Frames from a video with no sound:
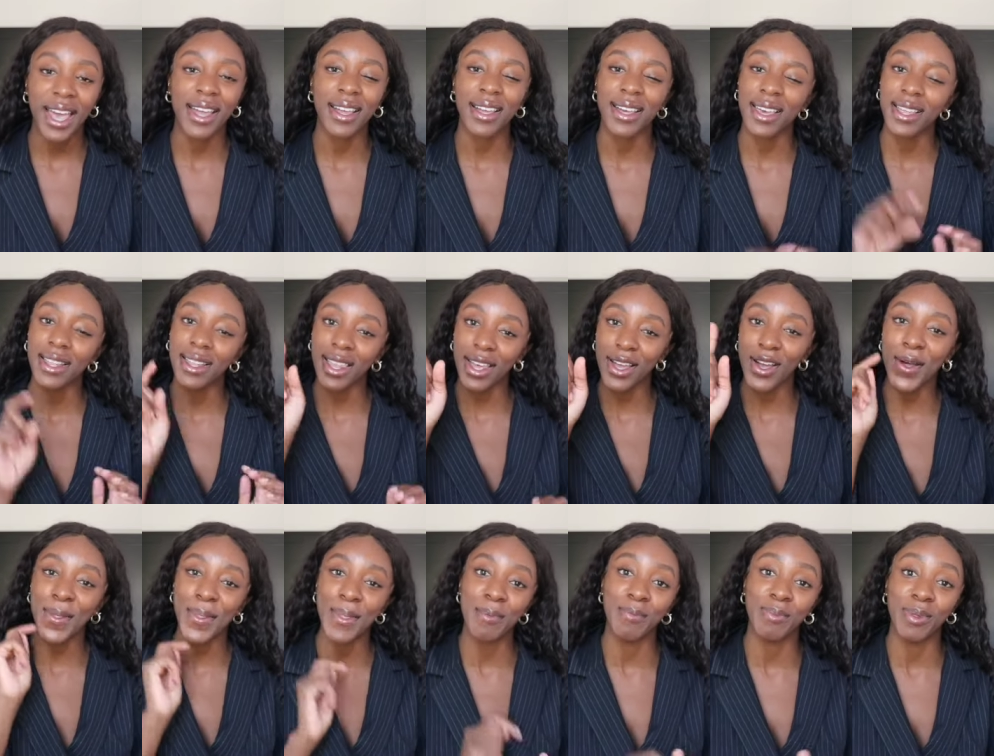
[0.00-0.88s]
and click
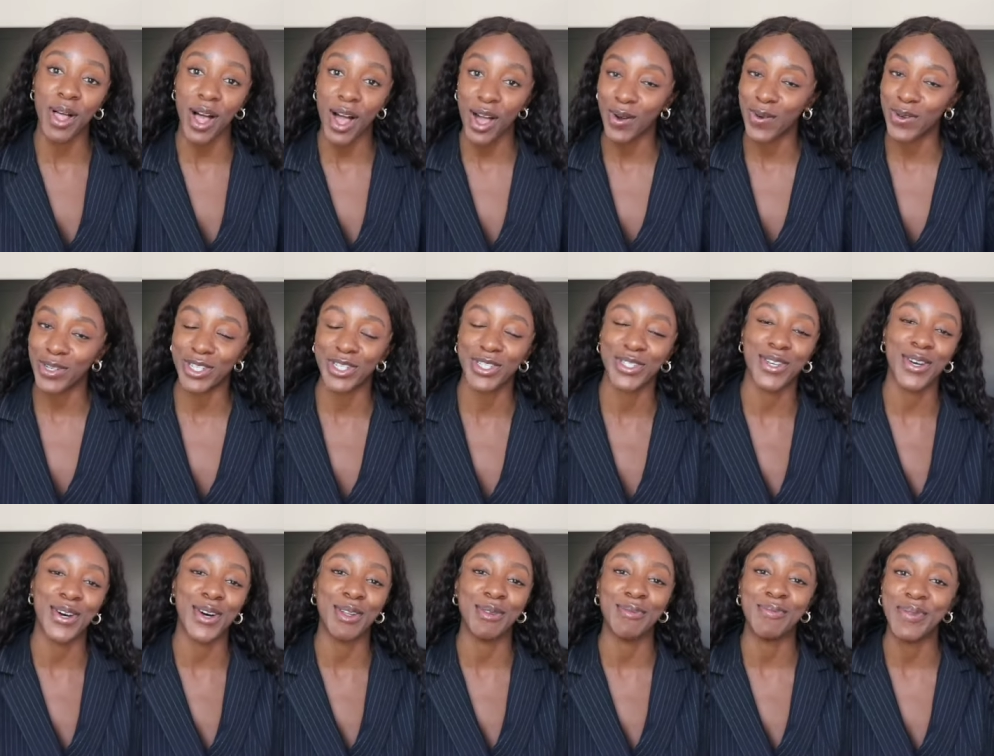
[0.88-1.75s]
on the blog, which is
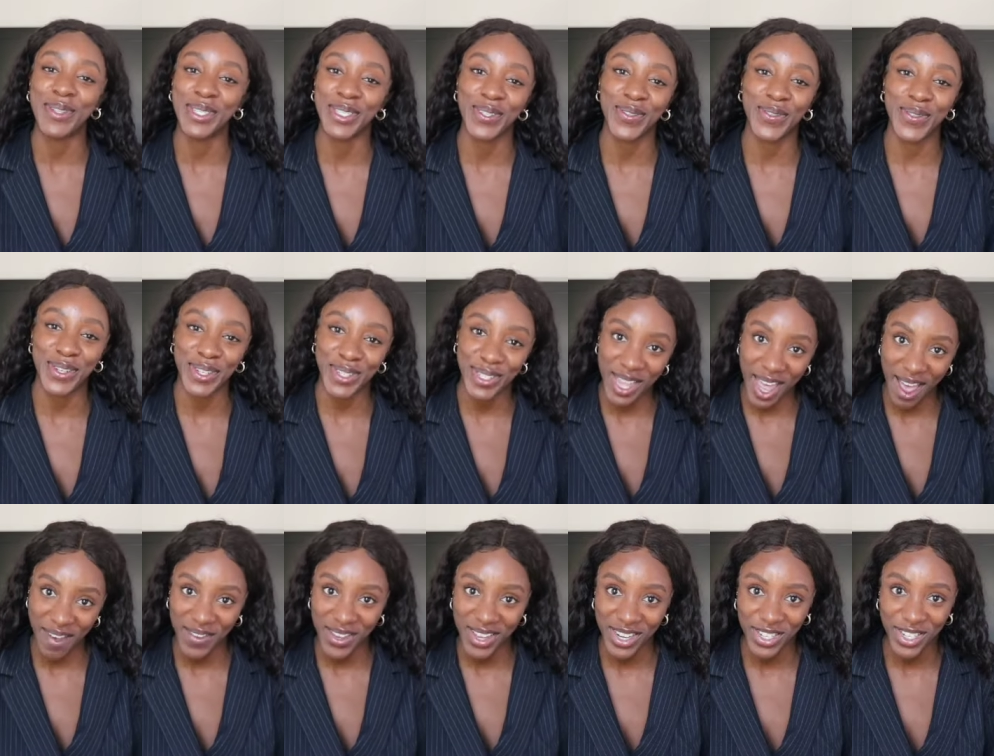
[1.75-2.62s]
called Miss Career
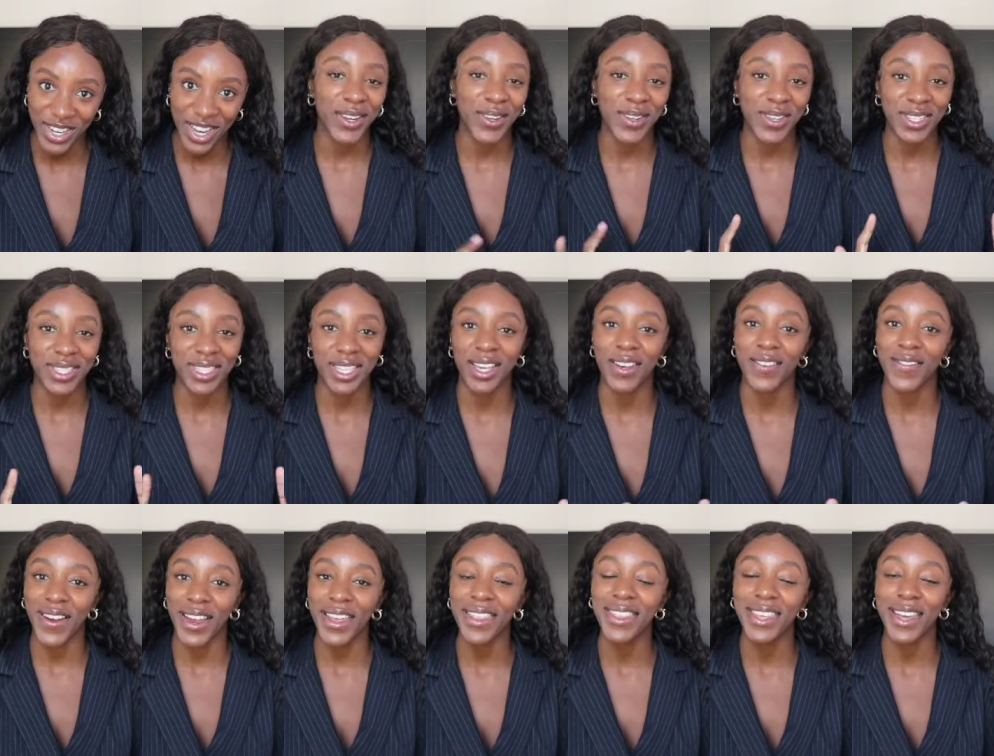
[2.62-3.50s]
Savage, and you can see
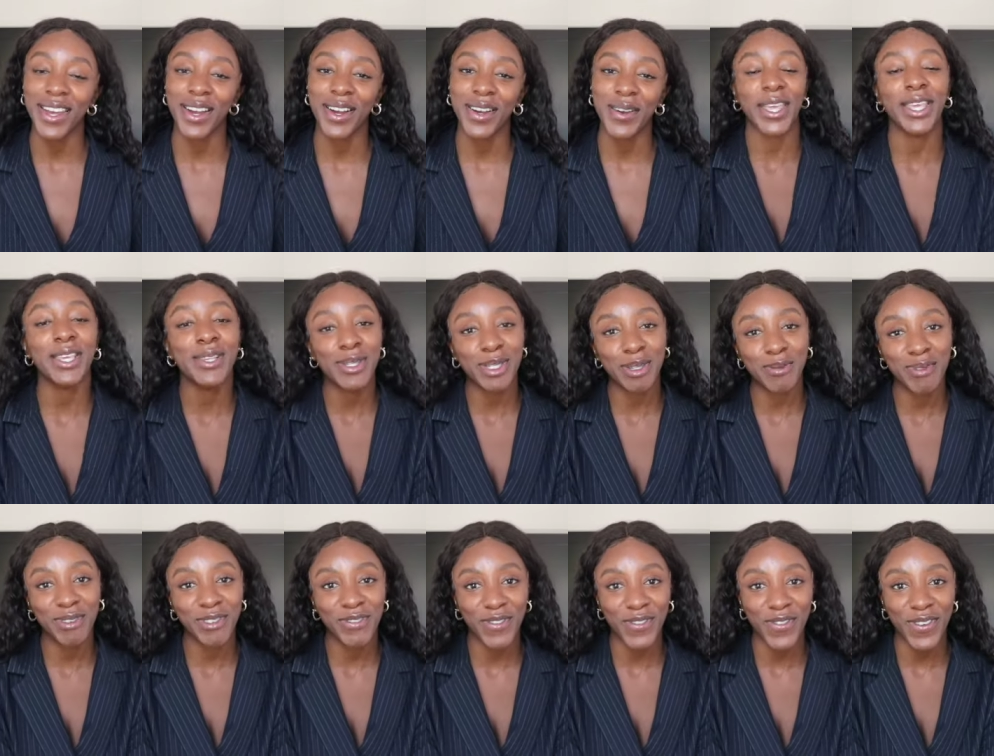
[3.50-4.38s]
it right there. Thank you so
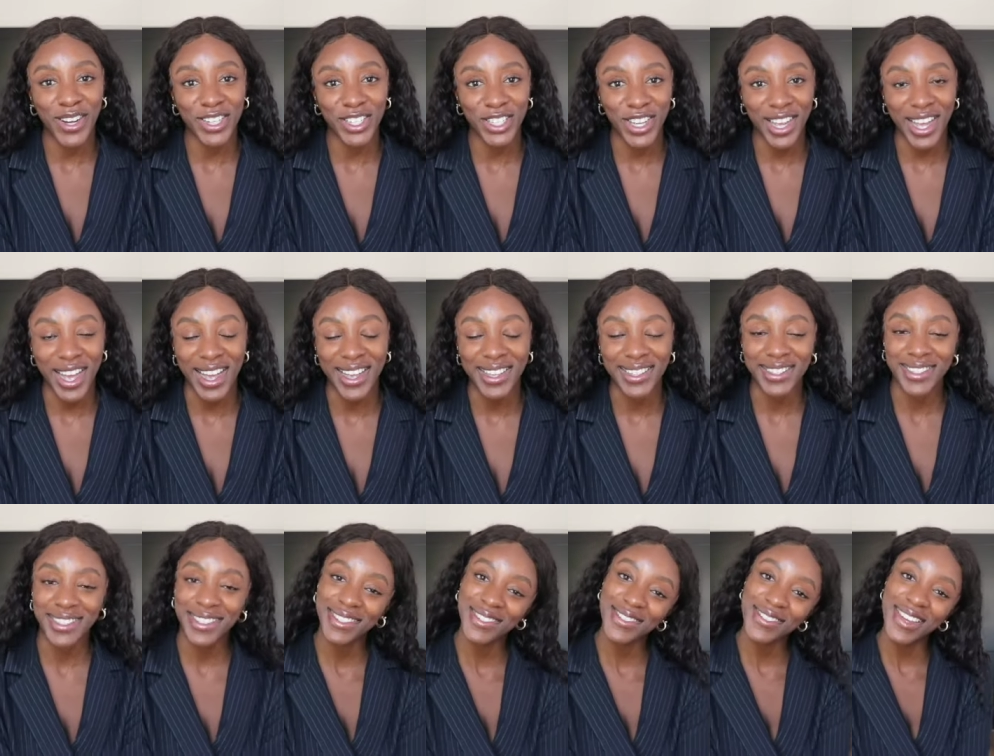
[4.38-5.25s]
much for watching, guys.
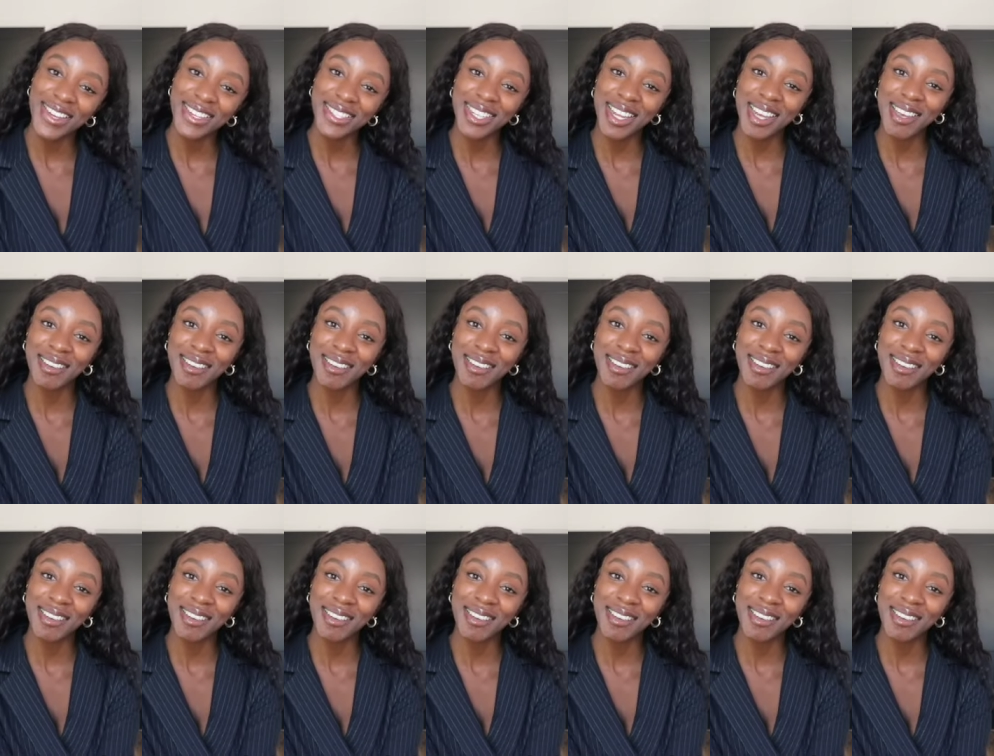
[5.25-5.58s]
Until next